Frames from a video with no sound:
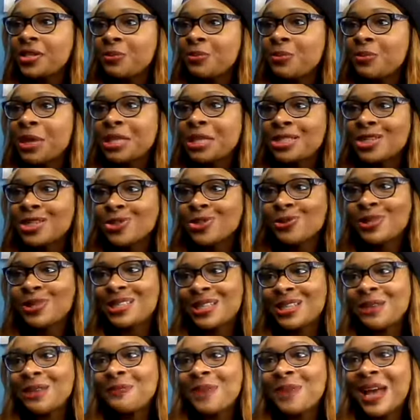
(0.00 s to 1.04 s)
message with
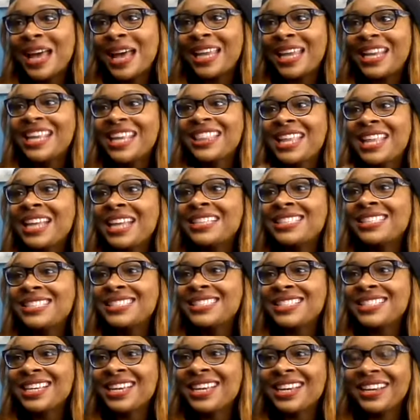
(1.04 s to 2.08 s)
somebody. They need
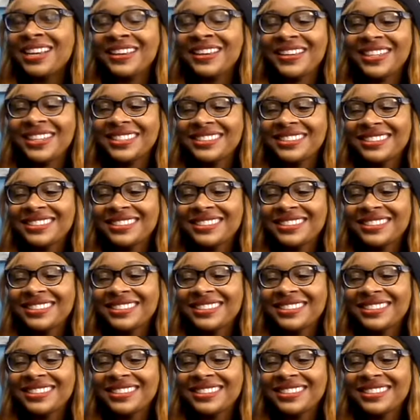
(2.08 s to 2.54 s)
to hear it.